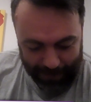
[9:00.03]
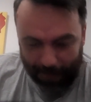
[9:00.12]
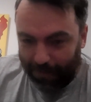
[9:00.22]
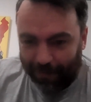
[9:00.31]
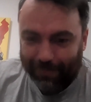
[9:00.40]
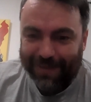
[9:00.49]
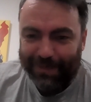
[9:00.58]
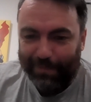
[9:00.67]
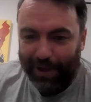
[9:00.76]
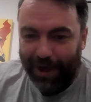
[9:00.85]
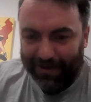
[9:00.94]
my mum in the
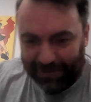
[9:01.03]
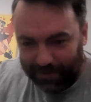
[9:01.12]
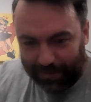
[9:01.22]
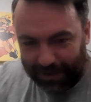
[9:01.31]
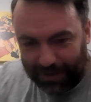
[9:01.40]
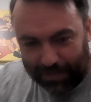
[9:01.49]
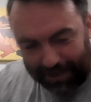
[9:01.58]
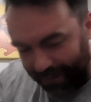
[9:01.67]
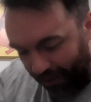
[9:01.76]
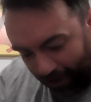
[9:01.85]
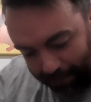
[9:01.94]
bar too much,
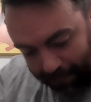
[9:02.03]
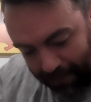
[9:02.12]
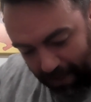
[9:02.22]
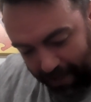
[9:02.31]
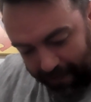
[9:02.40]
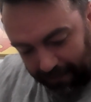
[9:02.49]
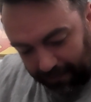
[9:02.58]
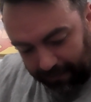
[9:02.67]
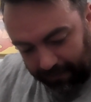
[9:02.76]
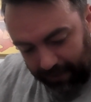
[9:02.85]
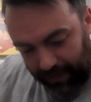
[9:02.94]
but
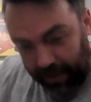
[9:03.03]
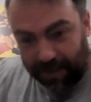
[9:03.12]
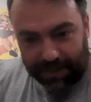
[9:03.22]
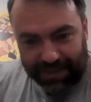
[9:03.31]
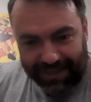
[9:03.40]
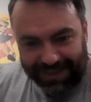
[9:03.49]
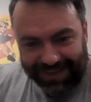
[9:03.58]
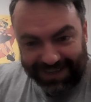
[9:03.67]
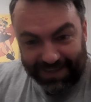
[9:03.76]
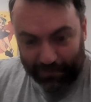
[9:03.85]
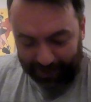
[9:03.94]
it
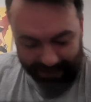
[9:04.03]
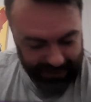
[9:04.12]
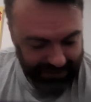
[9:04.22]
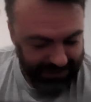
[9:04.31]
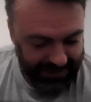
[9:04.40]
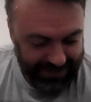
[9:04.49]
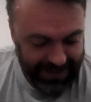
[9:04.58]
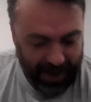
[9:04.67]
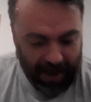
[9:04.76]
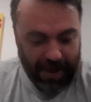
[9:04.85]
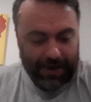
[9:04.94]
is what it is.
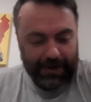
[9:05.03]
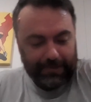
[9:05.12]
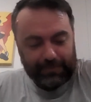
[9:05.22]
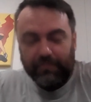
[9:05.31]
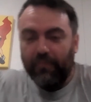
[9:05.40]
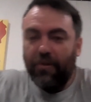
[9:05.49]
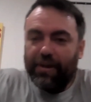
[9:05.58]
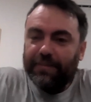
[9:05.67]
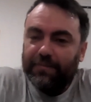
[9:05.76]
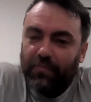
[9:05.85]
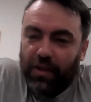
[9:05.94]

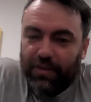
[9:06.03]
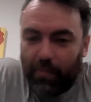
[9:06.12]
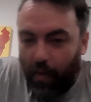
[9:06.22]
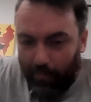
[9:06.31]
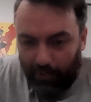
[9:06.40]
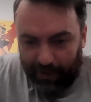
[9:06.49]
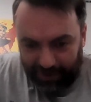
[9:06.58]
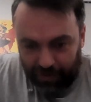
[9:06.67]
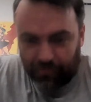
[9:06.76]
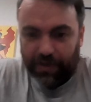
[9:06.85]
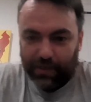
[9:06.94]
So mum liked
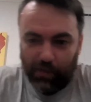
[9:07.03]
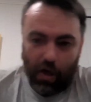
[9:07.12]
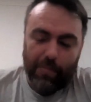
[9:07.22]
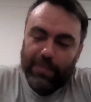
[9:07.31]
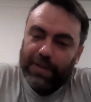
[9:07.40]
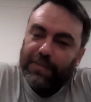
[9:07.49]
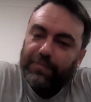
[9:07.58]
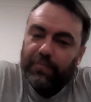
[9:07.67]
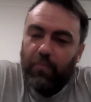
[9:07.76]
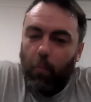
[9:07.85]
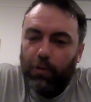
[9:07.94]
to drink a lot, but
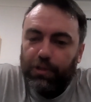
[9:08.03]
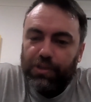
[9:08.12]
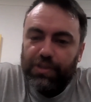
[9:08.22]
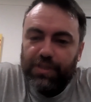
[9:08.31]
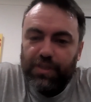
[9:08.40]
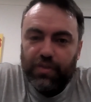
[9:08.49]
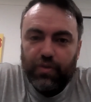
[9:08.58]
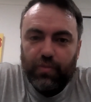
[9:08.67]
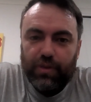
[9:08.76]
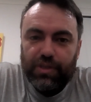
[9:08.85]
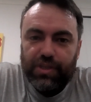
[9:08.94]
what she used to
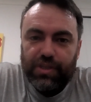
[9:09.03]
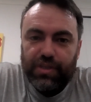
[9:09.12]
do was